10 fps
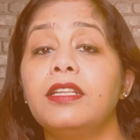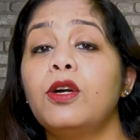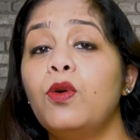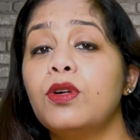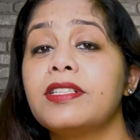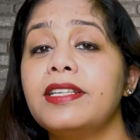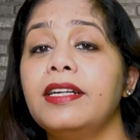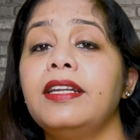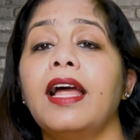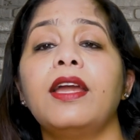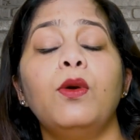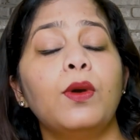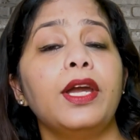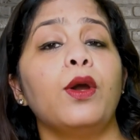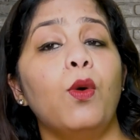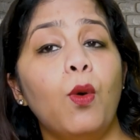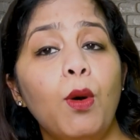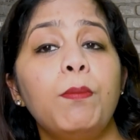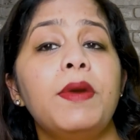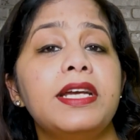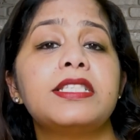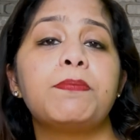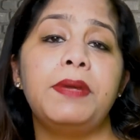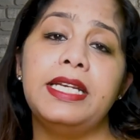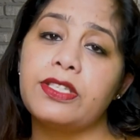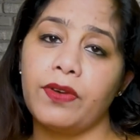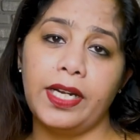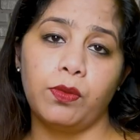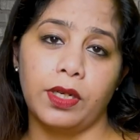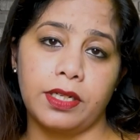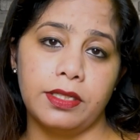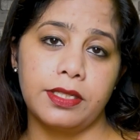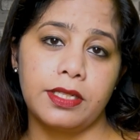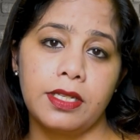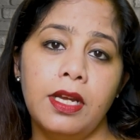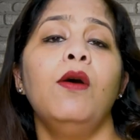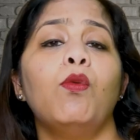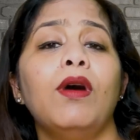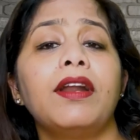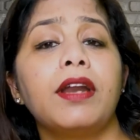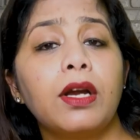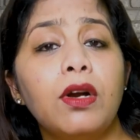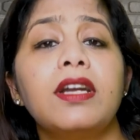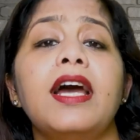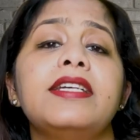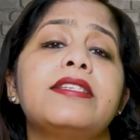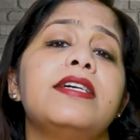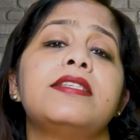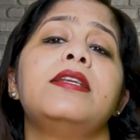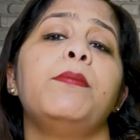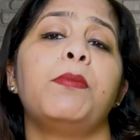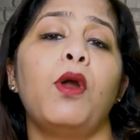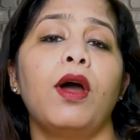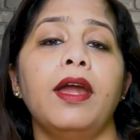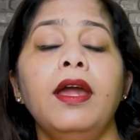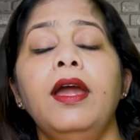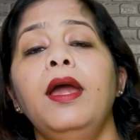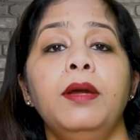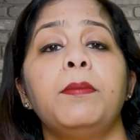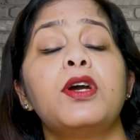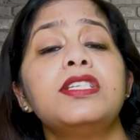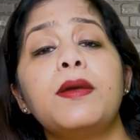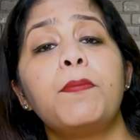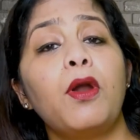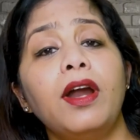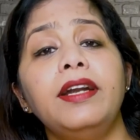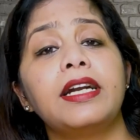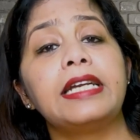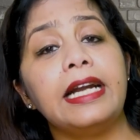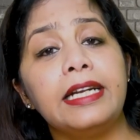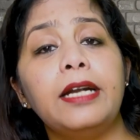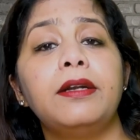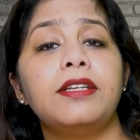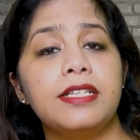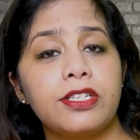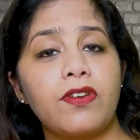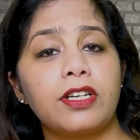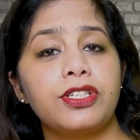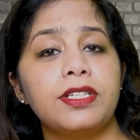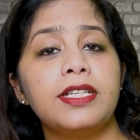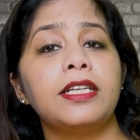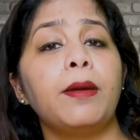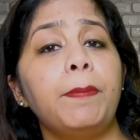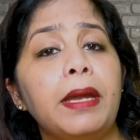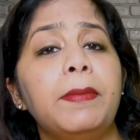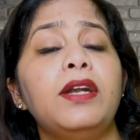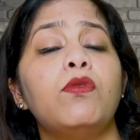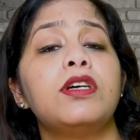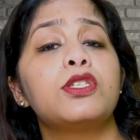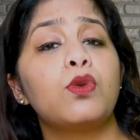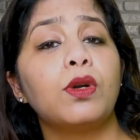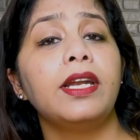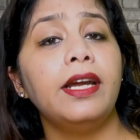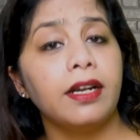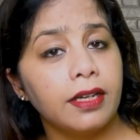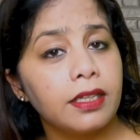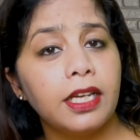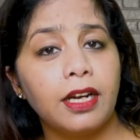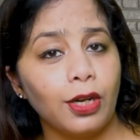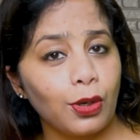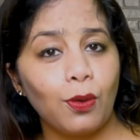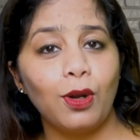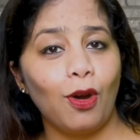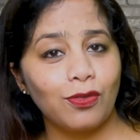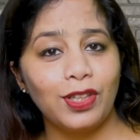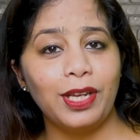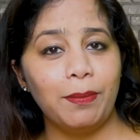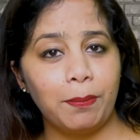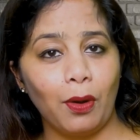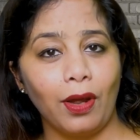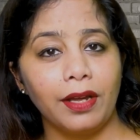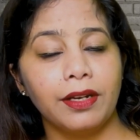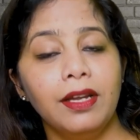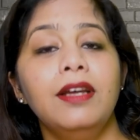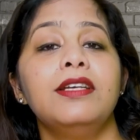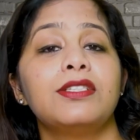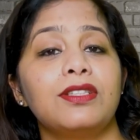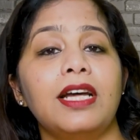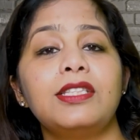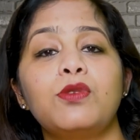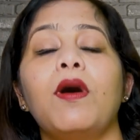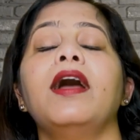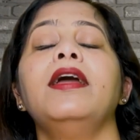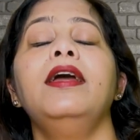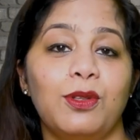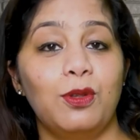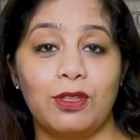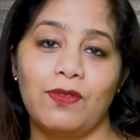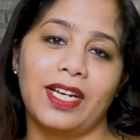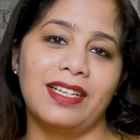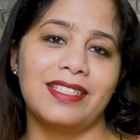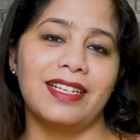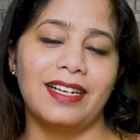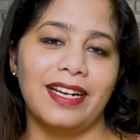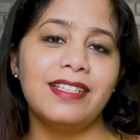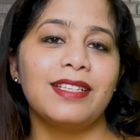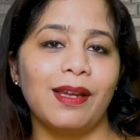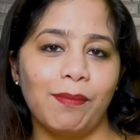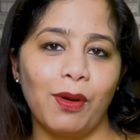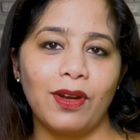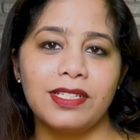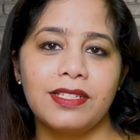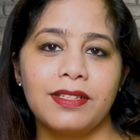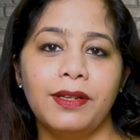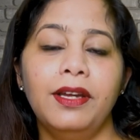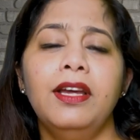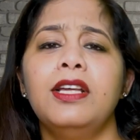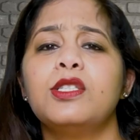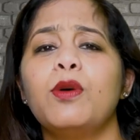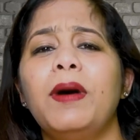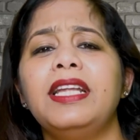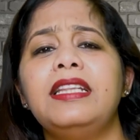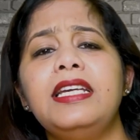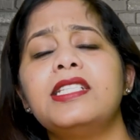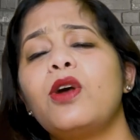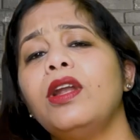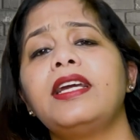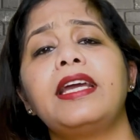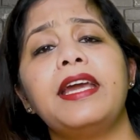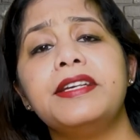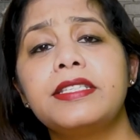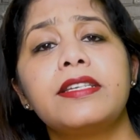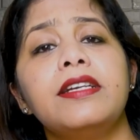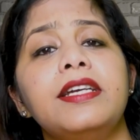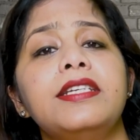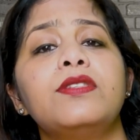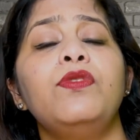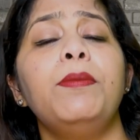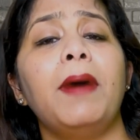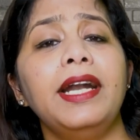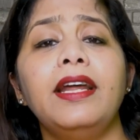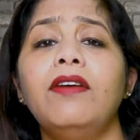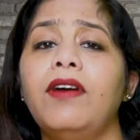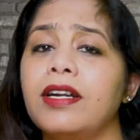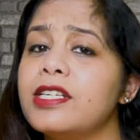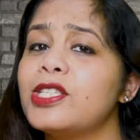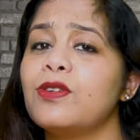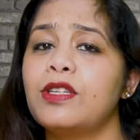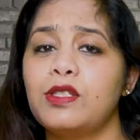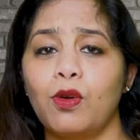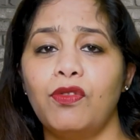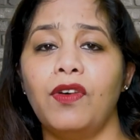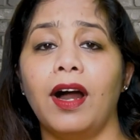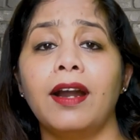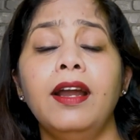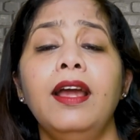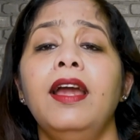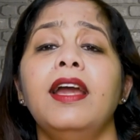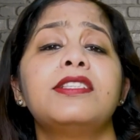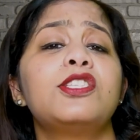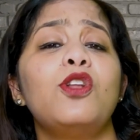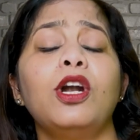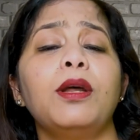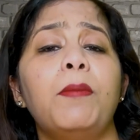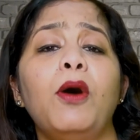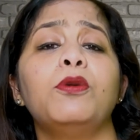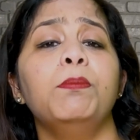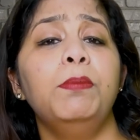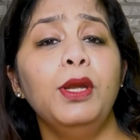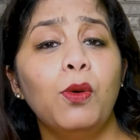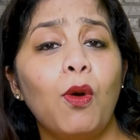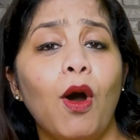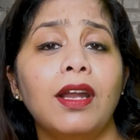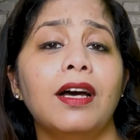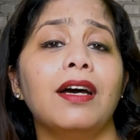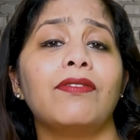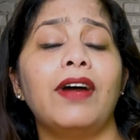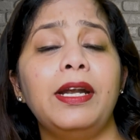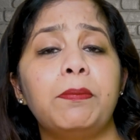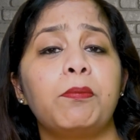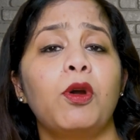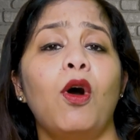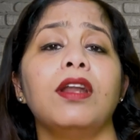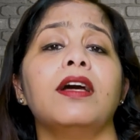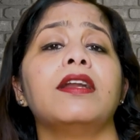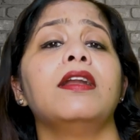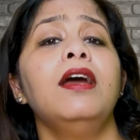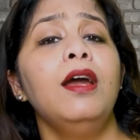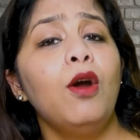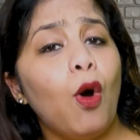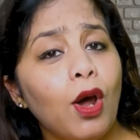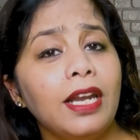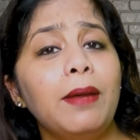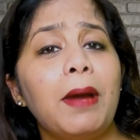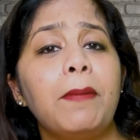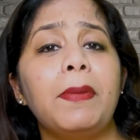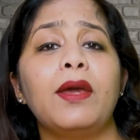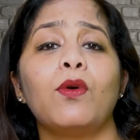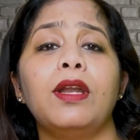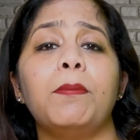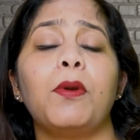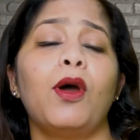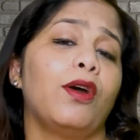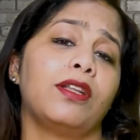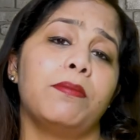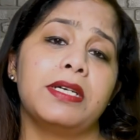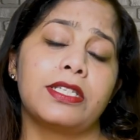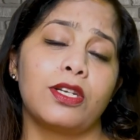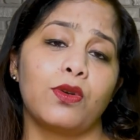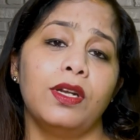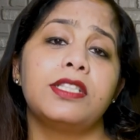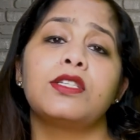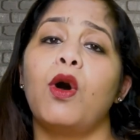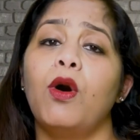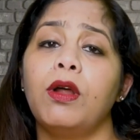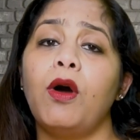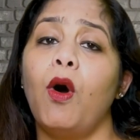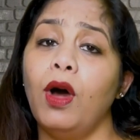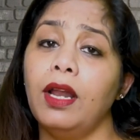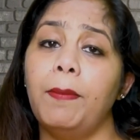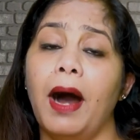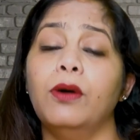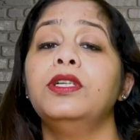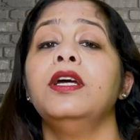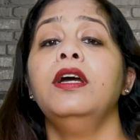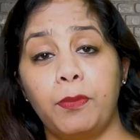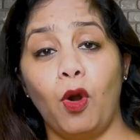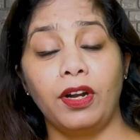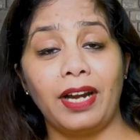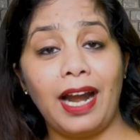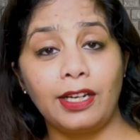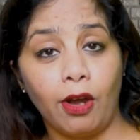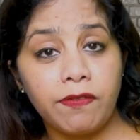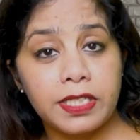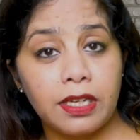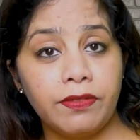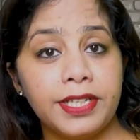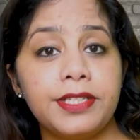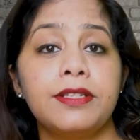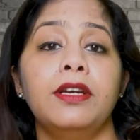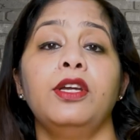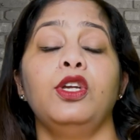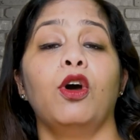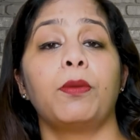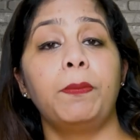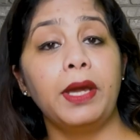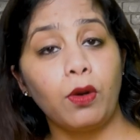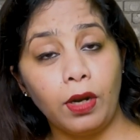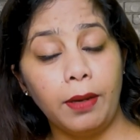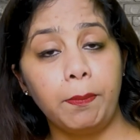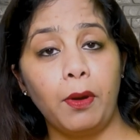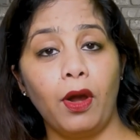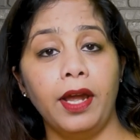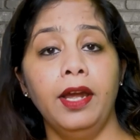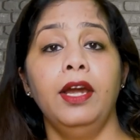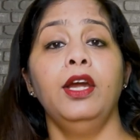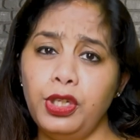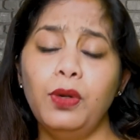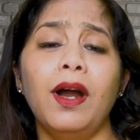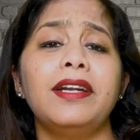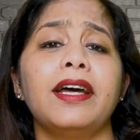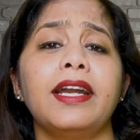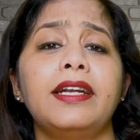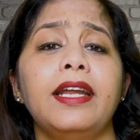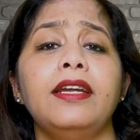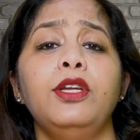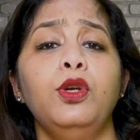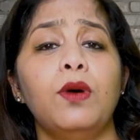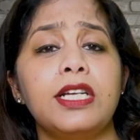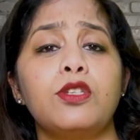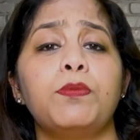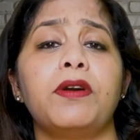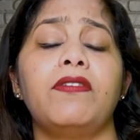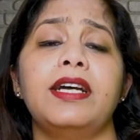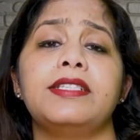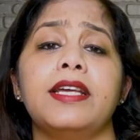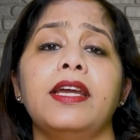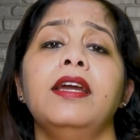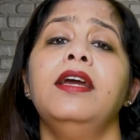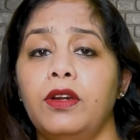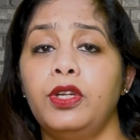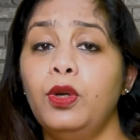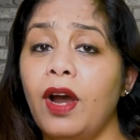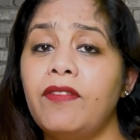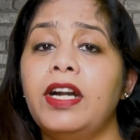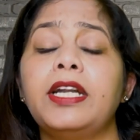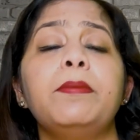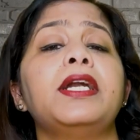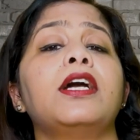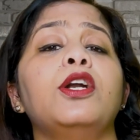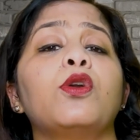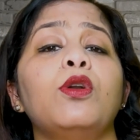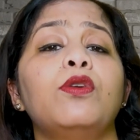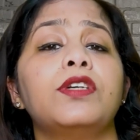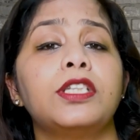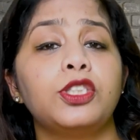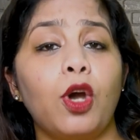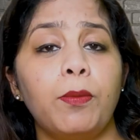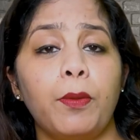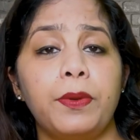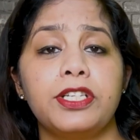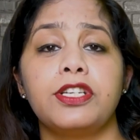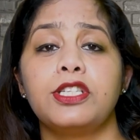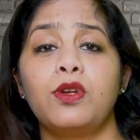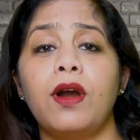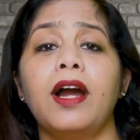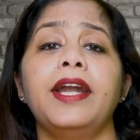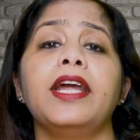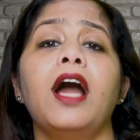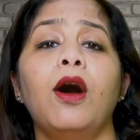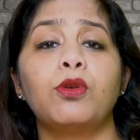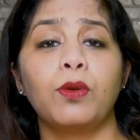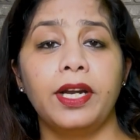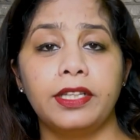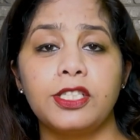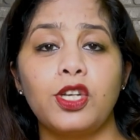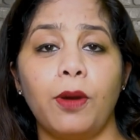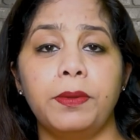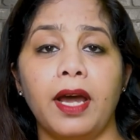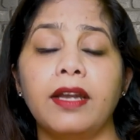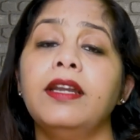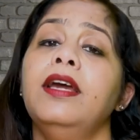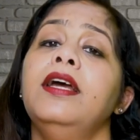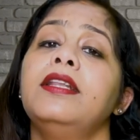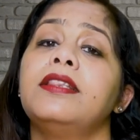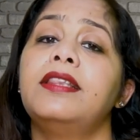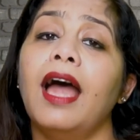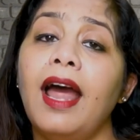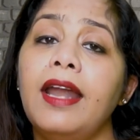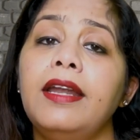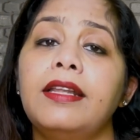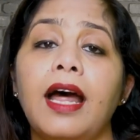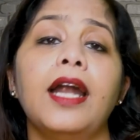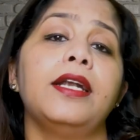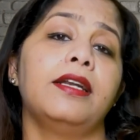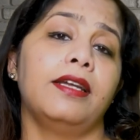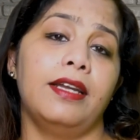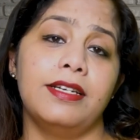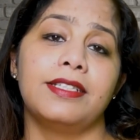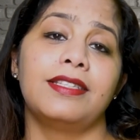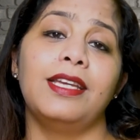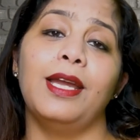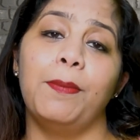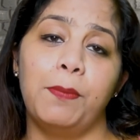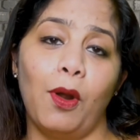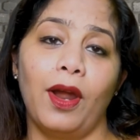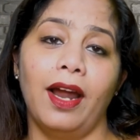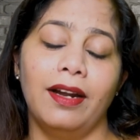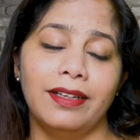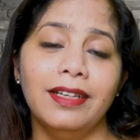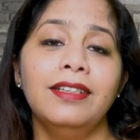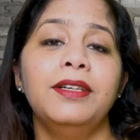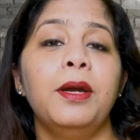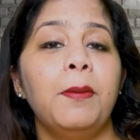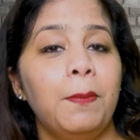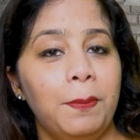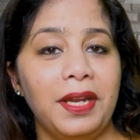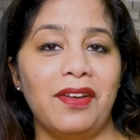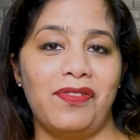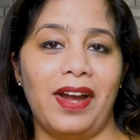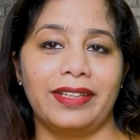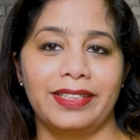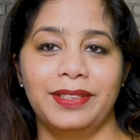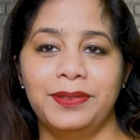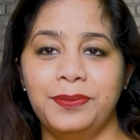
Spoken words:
the court said like, okay, home-based piece rate workers were recognized as an employee because employer dictated instructions and the payment was totally under the control of the employer. So that's why those were considered as employees. So by these all case studies, we might have understood so far, it's not about blue collar, white collar, only my payroll employee on the muster roll. It's all about contract of service, your payroll employee, you are directing, you are supervising, you have ultimate control over the job operations, you are guiding how to get the job done. Then that is the employee under EPF Act.